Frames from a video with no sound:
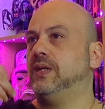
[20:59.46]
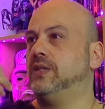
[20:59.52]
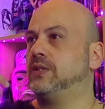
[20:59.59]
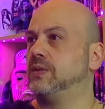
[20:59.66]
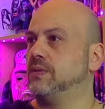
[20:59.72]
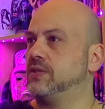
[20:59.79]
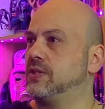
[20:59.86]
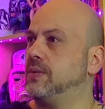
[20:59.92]

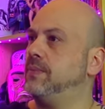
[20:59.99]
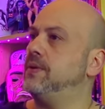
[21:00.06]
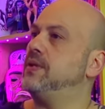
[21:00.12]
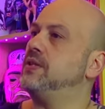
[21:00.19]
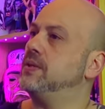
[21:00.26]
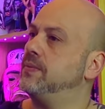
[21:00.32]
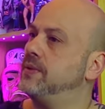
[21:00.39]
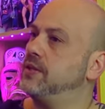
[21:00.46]
he's
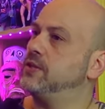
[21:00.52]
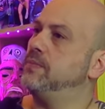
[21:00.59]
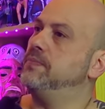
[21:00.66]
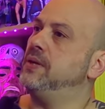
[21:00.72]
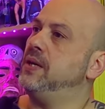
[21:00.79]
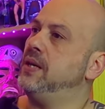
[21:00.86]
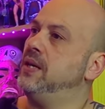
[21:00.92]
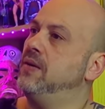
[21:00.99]
summoning something to
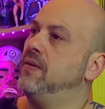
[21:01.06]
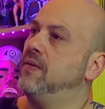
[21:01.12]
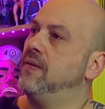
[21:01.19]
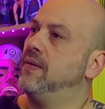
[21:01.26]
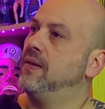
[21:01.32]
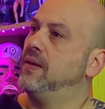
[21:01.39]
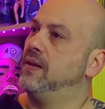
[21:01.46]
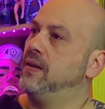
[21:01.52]
be
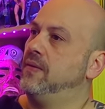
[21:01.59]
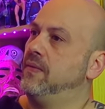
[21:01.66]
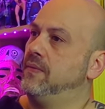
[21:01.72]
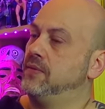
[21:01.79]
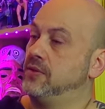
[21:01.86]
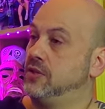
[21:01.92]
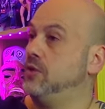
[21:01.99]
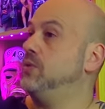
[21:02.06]

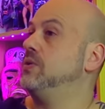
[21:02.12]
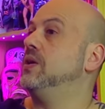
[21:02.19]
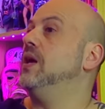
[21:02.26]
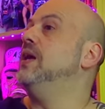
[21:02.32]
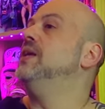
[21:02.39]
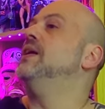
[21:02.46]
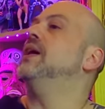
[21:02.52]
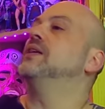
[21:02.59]
to
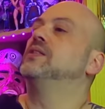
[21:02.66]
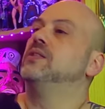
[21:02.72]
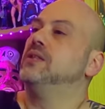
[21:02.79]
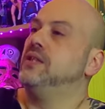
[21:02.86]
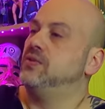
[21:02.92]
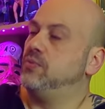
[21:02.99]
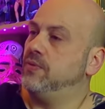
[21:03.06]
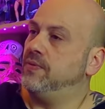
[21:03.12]
enact
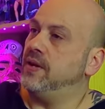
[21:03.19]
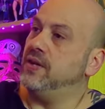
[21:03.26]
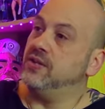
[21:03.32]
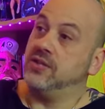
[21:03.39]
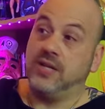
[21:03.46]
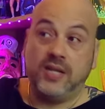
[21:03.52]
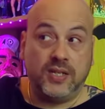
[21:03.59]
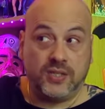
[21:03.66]
his
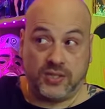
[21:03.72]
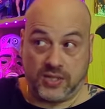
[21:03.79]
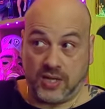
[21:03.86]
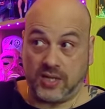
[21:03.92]
revenge. He is